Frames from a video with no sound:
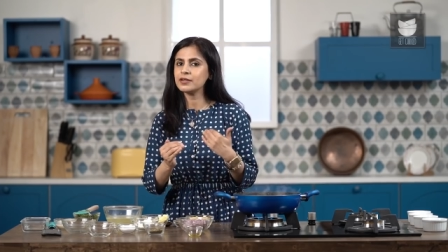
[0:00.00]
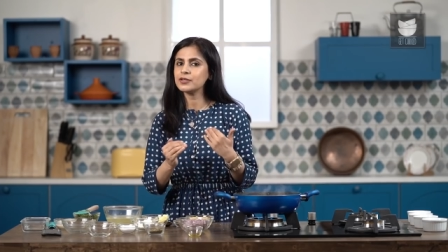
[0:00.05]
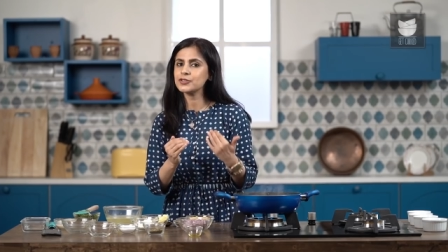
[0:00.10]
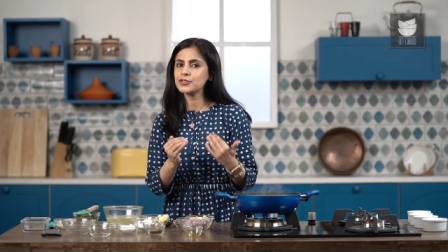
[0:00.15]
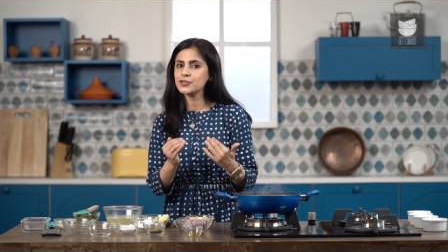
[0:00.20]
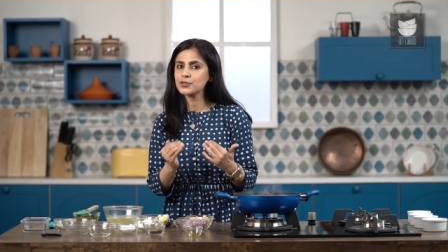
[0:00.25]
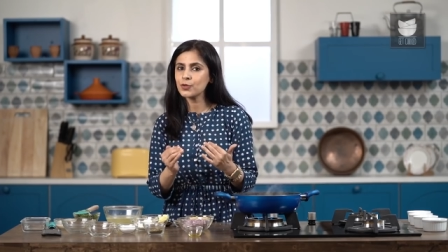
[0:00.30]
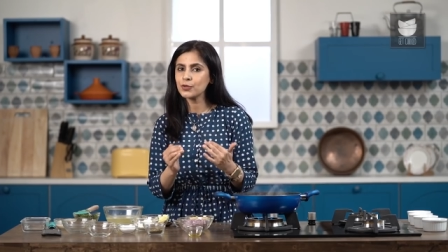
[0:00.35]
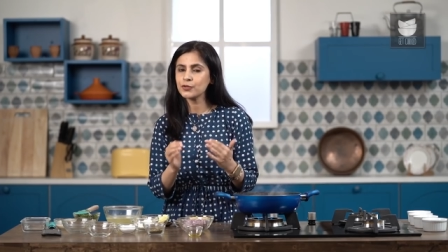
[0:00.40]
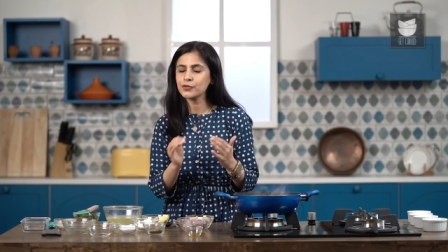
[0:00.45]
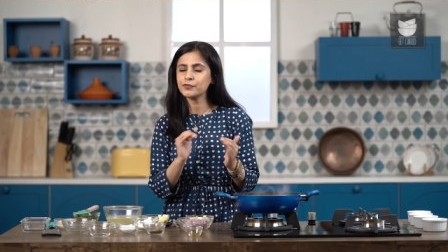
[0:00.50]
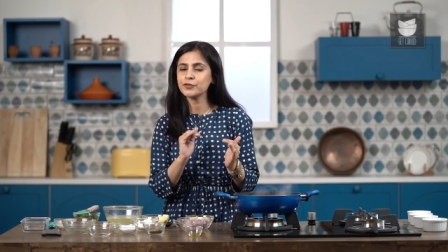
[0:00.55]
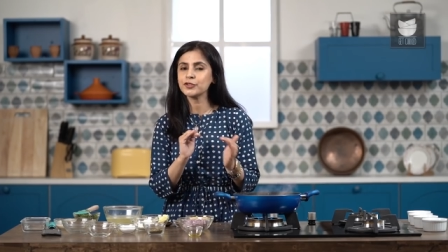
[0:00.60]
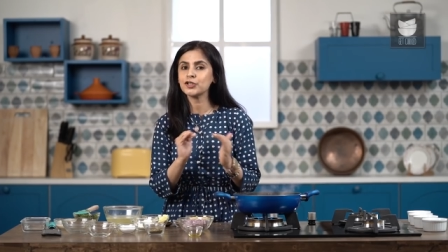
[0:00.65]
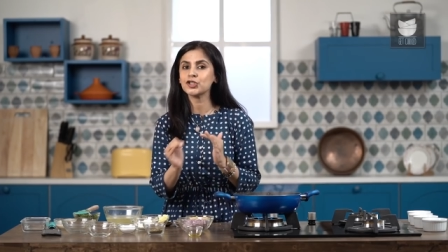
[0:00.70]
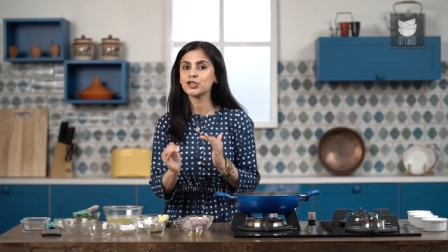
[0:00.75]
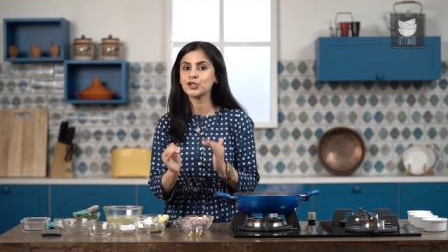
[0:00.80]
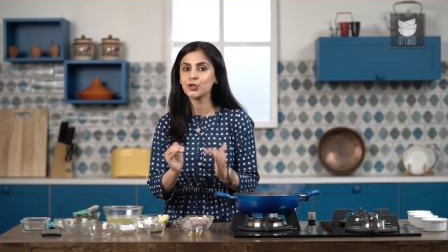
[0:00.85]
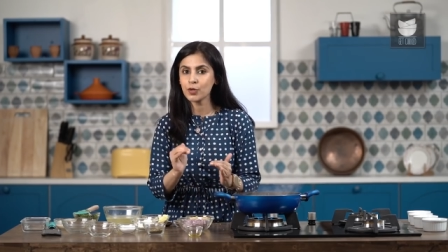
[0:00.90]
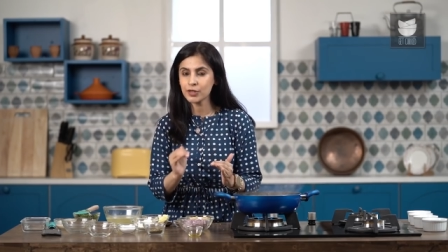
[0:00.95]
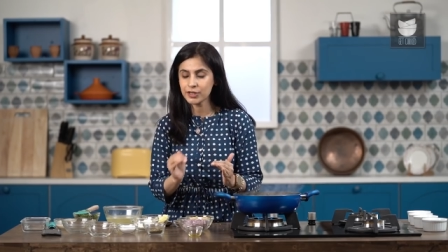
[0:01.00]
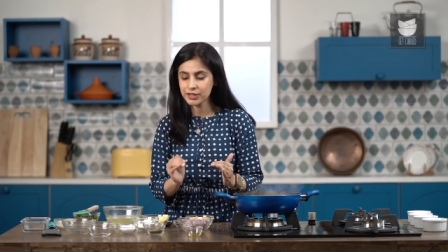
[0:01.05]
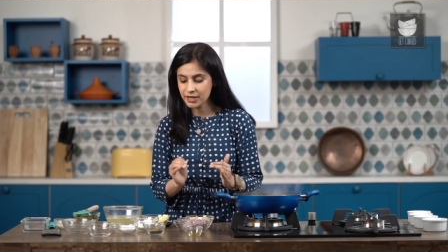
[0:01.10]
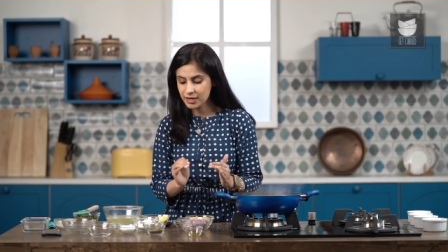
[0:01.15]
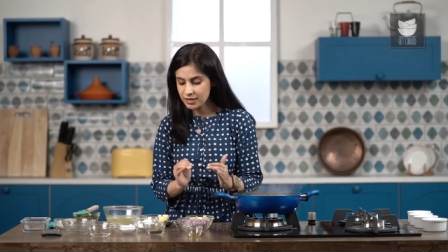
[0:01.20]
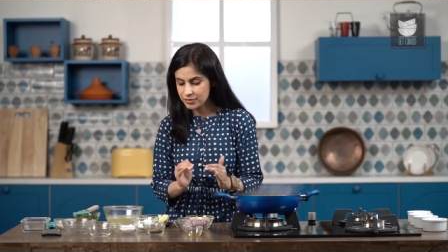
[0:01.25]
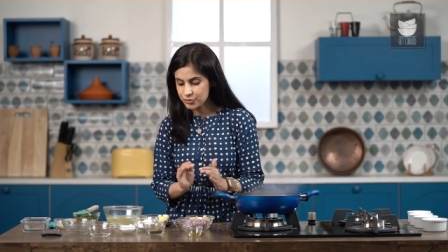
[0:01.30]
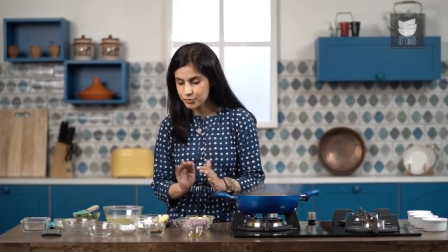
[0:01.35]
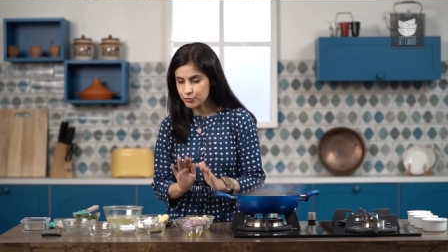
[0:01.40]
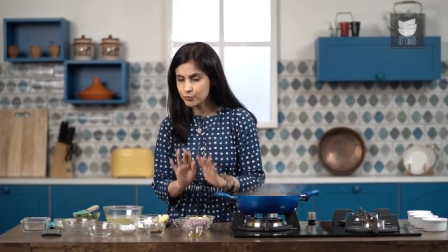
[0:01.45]
a sort of a
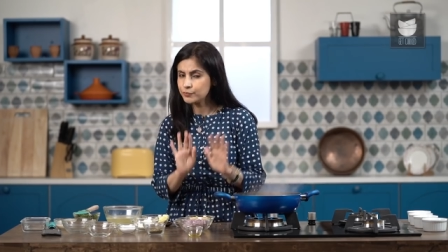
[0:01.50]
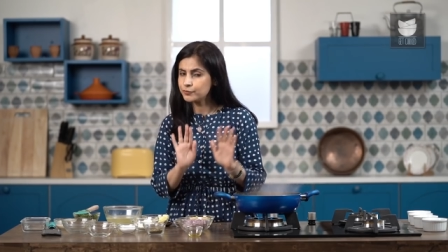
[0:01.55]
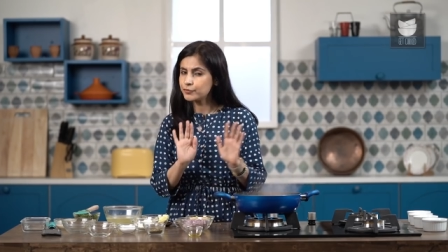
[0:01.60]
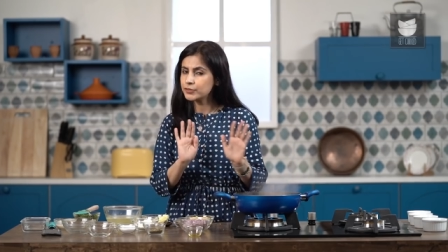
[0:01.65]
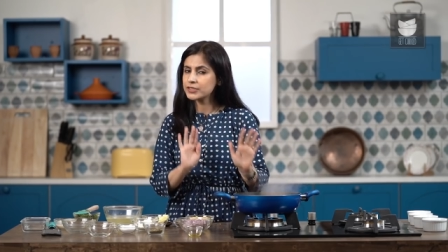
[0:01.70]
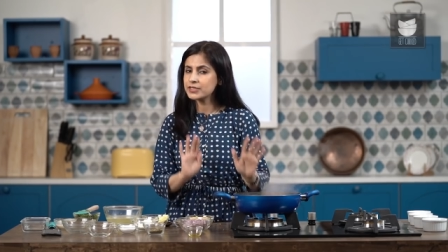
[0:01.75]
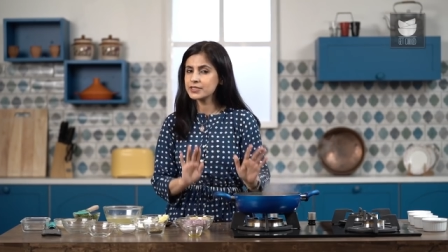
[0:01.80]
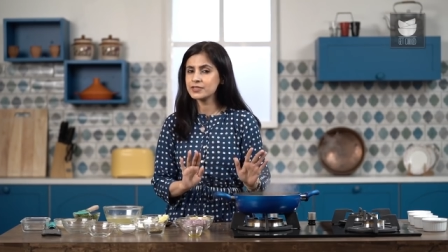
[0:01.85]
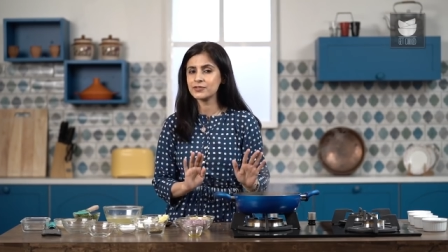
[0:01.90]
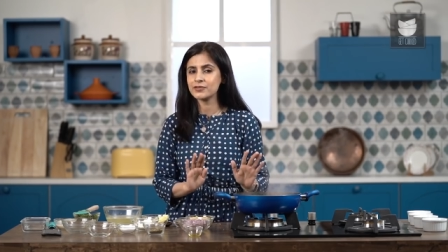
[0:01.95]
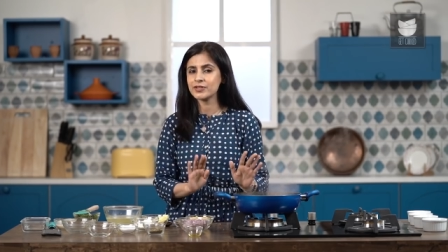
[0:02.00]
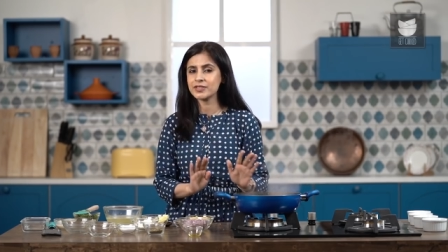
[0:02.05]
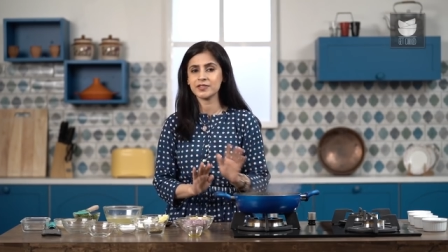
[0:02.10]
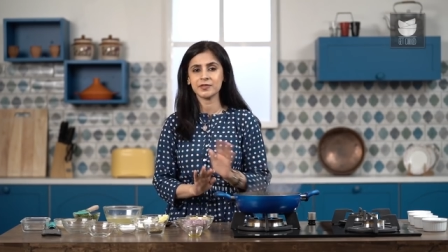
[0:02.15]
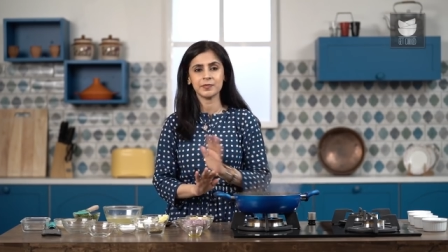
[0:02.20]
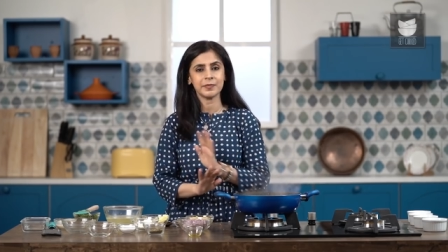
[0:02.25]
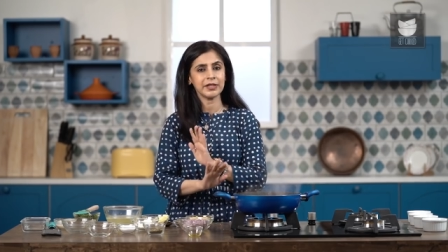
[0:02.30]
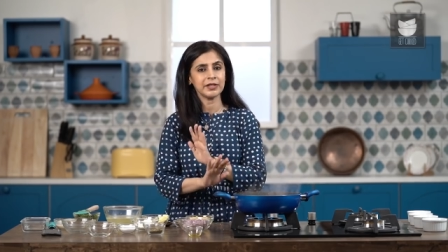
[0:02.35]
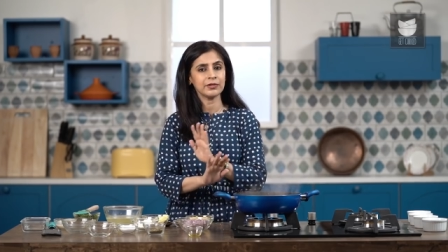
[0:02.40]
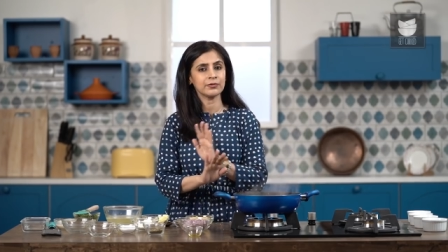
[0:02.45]
shortcut roux for this recipe.